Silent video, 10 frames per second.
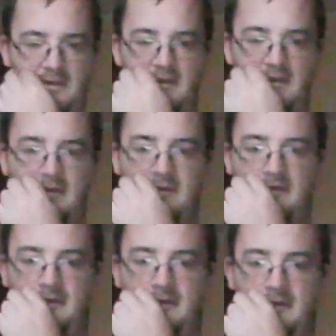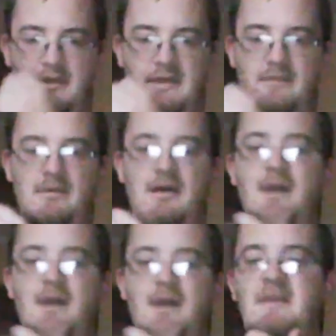I mean, everyone thinks,
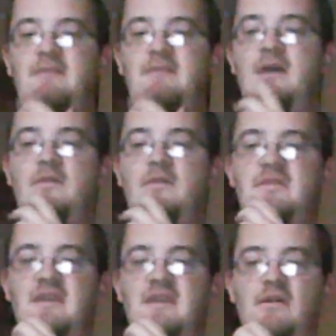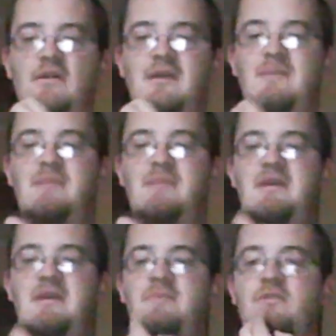okay, maybe he put those people in Saturday
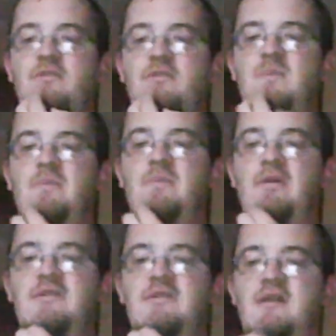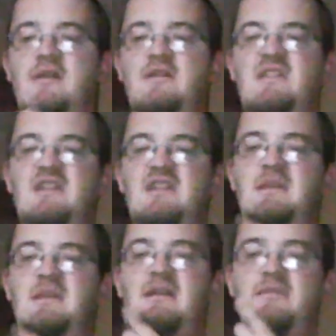detention because of grudges against them.
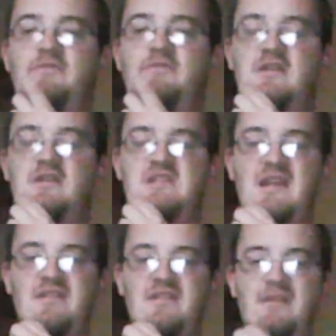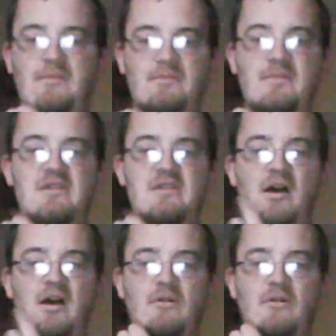But no,
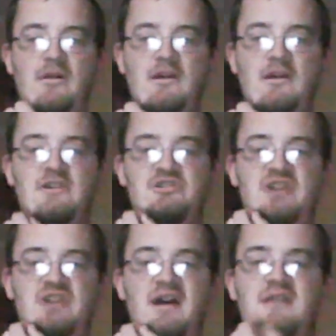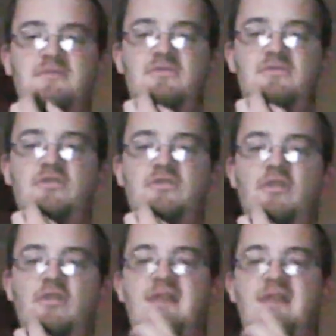Sean stole stuff from Degrassi.
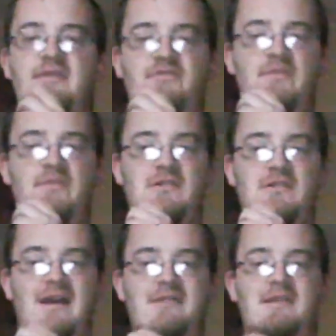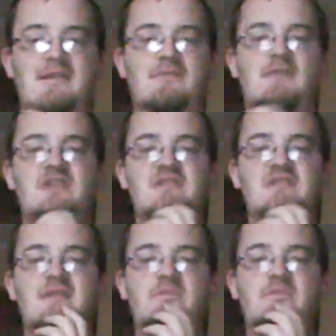Raditch didn't have the proof, but that
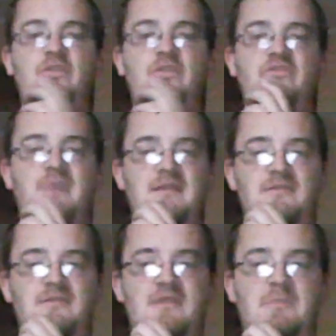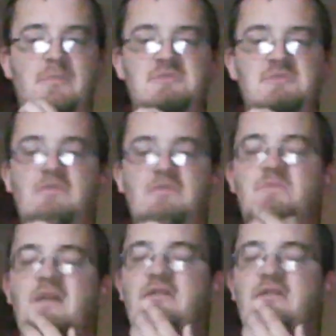punishment was basically because of it.